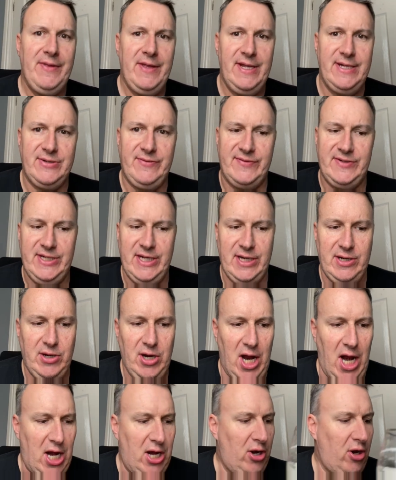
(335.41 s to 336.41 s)
There's obviously
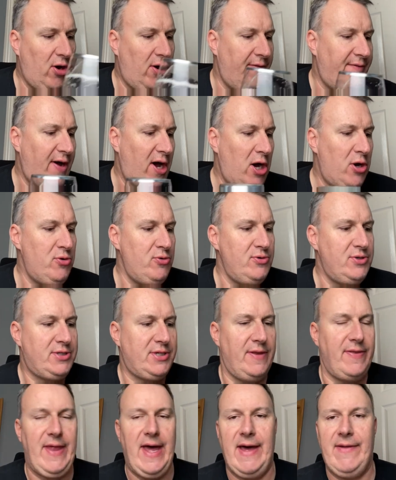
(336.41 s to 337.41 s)
a lot of oats
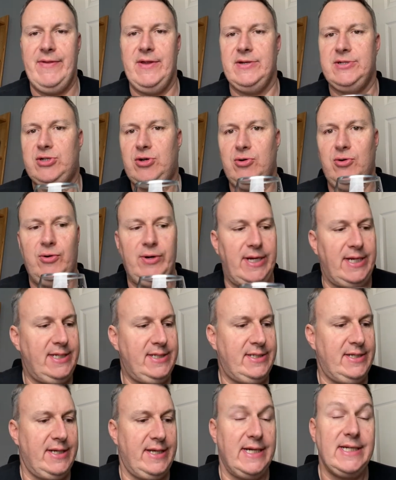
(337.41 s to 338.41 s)
and that's gone
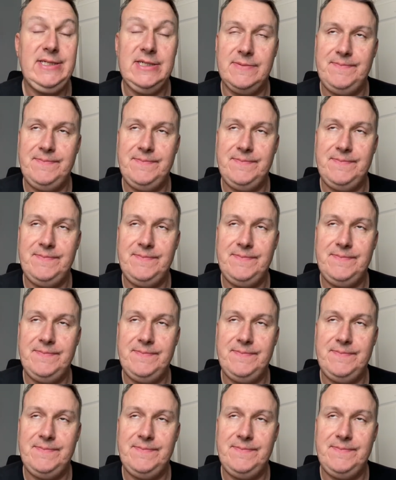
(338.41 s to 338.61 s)
into this.